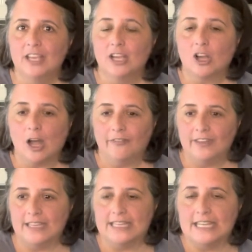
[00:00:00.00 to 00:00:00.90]

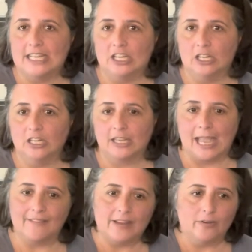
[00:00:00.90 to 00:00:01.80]
coffee in here,
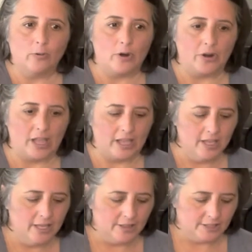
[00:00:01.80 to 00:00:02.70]
Cafe Verona.
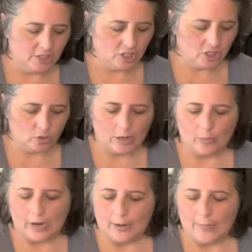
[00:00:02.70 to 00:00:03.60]
This is just a great
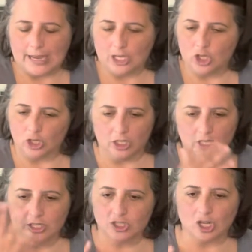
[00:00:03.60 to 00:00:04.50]
way to make your
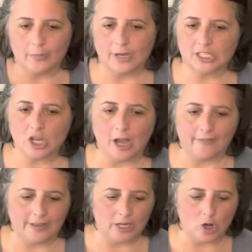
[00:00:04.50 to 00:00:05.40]
Starbucks
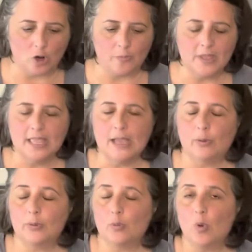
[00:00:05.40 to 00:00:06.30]
coffee at home. We
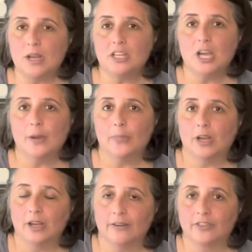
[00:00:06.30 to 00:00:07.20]
put one cup
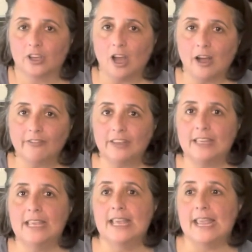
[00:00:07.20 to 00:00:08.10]
of the
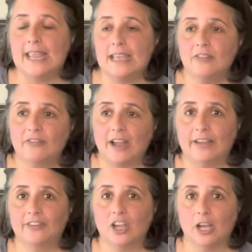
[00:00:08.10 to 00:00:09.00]
coffee and
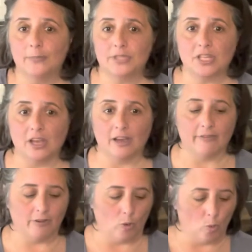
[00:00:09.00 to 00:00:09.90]
five cups
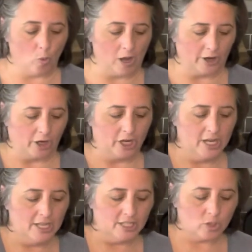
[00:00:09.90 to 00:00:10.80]
of water.
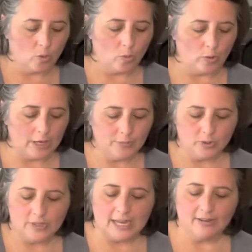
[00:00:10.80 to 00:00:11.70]
So what I'm
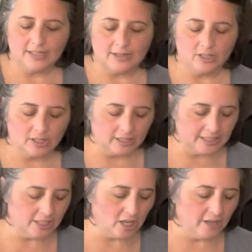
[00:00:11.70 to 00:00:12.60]
doing now is I took the
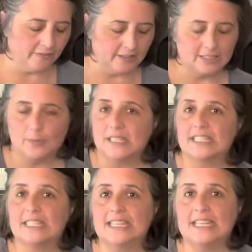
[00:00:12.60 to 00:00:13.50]
lid off. It's been
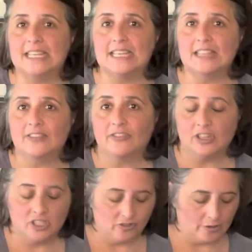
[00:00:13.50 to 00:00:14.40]
sitting in the
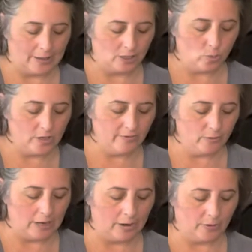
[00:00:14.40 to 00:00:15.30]
fridge for about
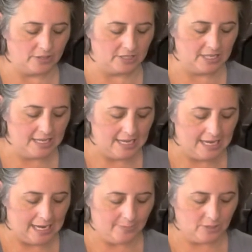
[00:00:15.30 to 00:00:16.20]
24 hours.
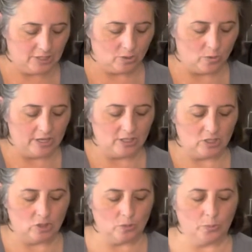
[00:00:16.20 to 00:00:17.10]
I'm just going
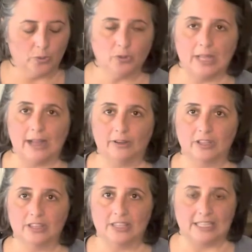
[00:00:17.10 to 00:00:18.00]
to pull out
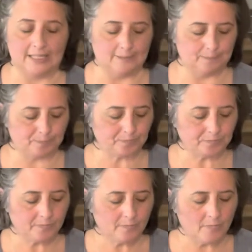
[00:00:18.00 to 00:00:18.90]
the
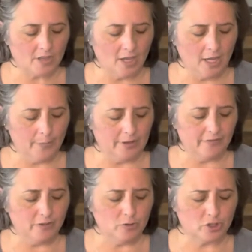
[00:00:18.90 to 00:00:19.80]
um,
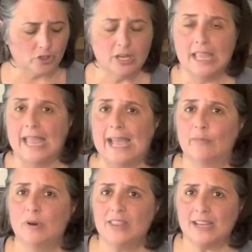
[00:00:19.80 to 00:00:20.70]
infuser. And
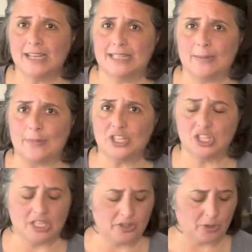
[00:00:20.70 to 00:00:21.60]
one thing I didn't mention
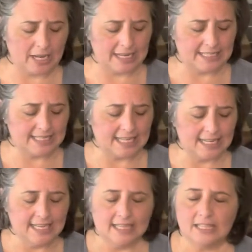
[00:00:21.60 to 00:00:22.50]
the other day is that
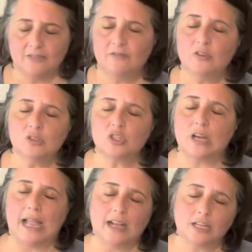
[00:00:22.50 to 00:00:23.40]
the infuser
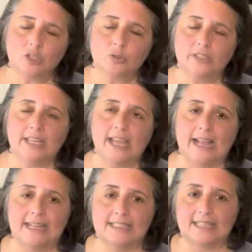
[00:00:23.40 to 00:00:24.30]
actually
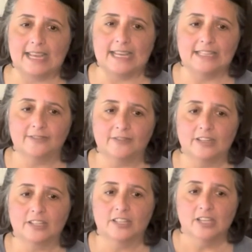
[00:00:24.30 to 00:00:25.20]
has a
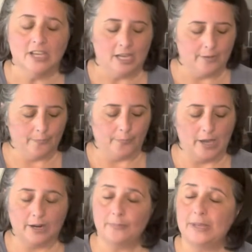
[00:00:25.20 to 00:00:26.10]
different um,
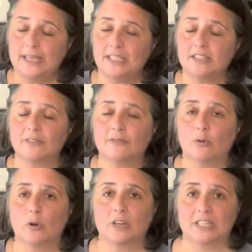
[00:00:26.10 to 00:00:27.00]
bottom piece
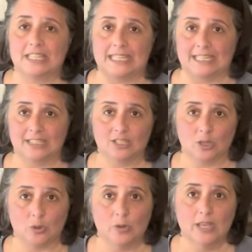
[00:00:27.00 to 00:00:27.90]
for tea.
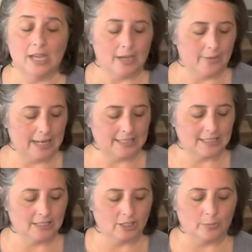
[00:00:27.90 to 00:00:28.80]
So um, it has
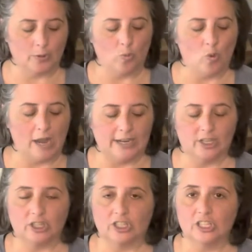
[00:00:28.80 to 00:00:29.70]
a little bit
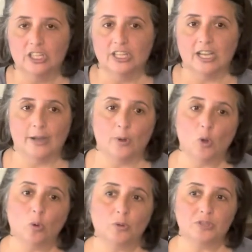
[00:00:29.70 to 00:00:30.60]
wider um,
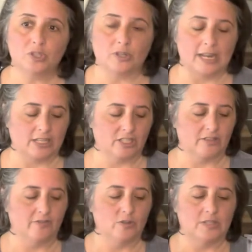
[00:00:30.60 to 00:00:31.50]
hole so you can actually
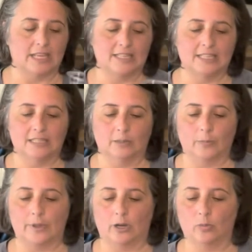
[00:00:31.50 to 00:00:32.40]
infuse that tea a little
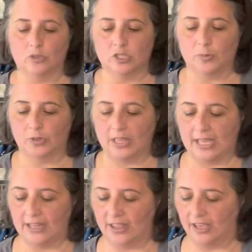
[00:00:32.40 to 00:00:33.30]
bit better. We'll just put that
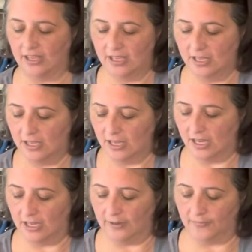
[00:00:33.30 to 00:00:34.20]
in the
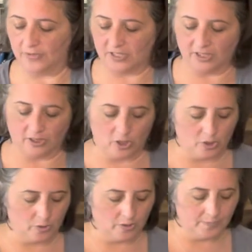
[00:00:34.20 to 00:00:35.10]
um,
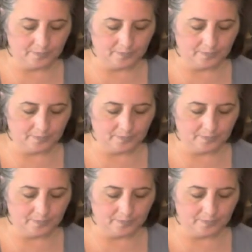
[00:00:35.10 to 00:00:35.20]
silicone,